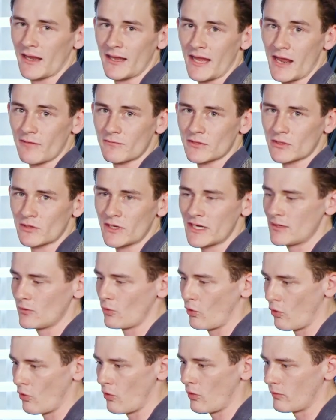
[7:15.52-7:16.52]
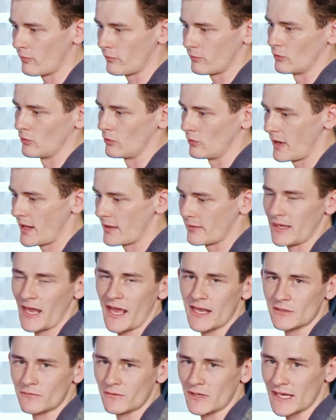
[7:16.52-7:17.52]
nav screen or for the
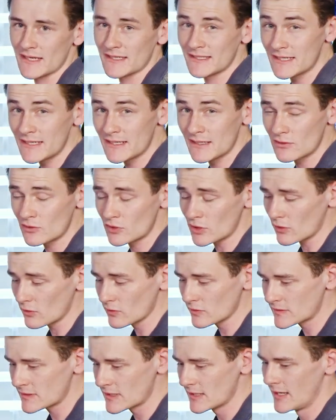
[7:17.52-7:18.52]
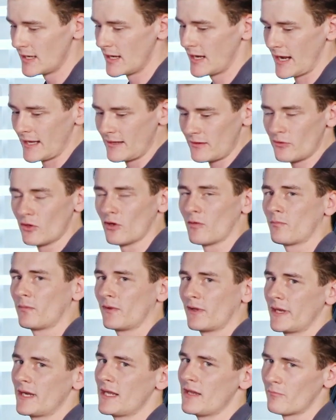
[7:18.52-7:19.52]
HVAC controls. And then you've got
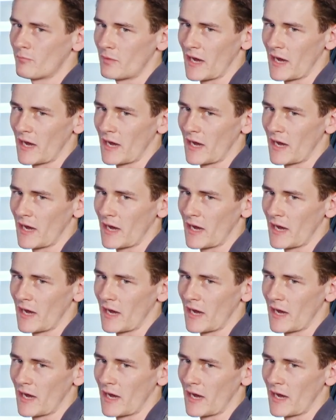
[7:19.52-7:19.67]
plenty of